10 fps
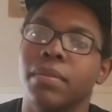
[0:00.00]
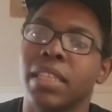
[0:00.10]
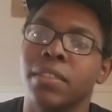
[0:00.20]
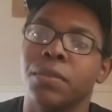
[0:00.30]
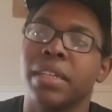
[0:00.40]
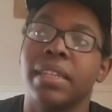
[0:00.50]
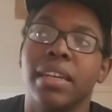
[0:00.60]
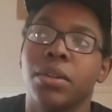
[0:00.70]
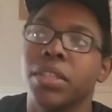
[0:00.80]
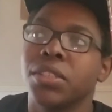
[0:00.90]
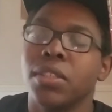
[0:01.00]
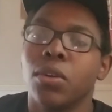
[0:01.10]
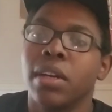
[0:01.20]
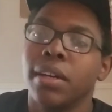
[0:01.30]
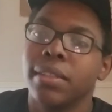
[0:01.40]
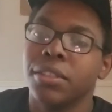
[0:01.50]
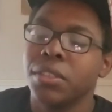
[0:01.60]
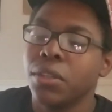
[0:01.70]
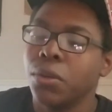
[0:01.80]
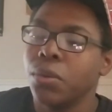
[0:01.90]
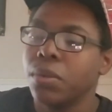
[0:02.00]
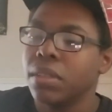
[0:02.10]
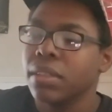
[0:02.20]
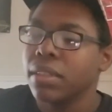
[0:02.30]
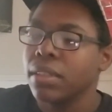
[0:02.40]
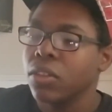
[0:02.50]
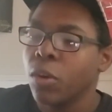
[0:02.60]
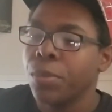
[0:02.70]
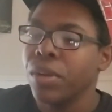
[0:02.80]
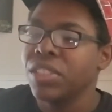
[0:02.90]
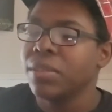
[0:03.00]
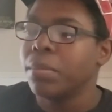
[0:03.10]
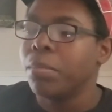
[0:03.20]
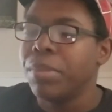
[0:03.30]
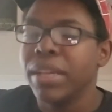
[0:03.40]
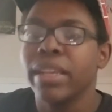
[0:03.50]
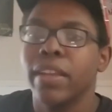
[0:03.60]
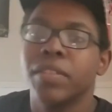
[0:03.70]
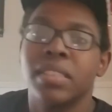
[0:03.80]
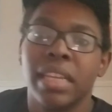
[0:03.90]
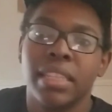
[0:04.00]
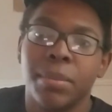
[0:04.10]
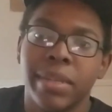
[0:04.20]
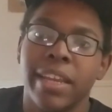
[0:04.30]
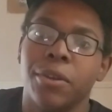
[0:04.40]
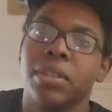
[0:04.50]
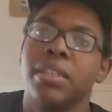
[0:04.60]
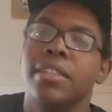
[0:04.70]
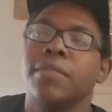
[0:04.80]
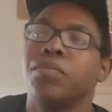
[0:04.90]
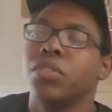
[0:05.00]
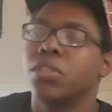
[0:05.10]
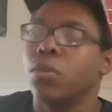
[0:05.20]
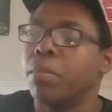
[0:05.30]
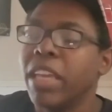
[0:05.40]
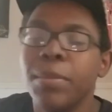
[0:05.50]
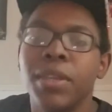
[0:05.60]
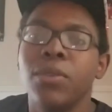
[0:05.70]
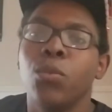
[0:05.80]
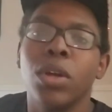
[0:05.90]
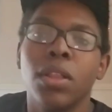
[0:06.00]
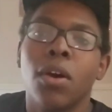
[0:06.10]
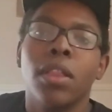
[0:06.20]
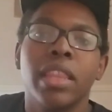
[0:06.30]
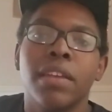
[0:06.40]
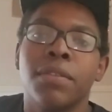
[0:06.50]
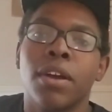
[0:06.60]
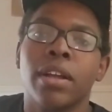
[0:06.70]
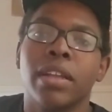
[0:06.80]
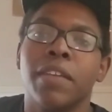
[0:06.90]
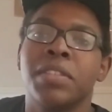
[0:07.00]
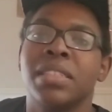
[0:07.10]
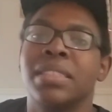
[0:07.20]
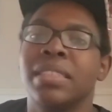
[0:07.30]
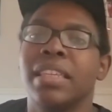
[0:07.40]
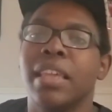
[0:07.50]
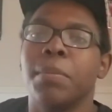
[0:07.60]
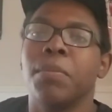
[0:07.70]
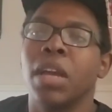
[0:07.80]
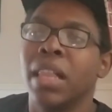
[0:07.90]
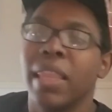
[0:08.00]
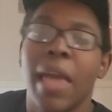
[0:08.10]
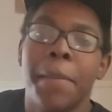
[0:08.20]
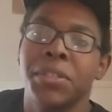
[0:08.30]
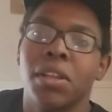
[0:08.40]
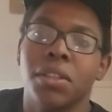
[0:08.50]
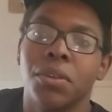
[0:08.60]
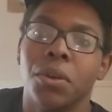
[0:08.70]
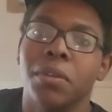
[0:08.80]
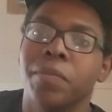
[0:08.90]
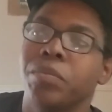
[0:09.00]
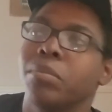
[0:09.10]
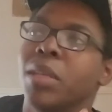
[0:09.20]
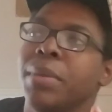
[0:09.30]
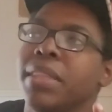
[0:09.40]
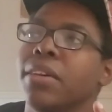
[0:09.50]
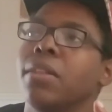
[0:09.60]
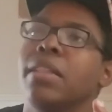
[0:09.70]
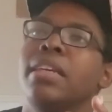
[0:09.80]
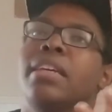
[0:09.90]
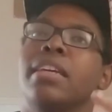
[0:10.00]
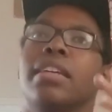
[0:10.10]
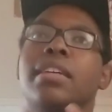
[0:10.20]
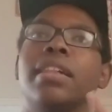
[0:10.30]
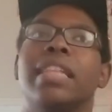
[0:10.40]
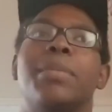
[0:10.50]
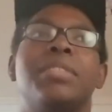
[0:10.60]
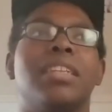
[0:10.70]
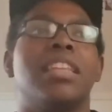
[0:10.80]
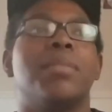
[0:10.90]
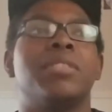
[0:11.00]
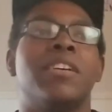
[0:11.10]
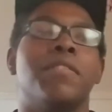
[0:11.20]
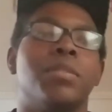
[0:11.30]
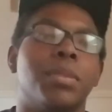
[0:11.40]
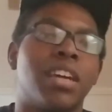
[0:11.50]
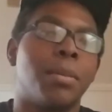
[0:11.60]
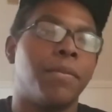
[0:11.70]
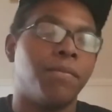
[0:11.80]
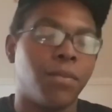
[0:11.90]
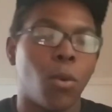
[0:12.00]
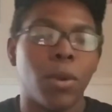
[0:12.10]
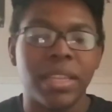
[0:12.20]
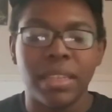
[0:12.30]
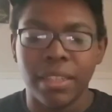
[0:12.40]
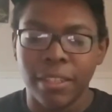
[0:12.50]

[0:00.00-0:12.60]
as of right now, there's no there's no corporation big enough to take them down. So maybe we'll all live long enough to see them collapse on their own. Maybe they'll collapse in on themselves and become a void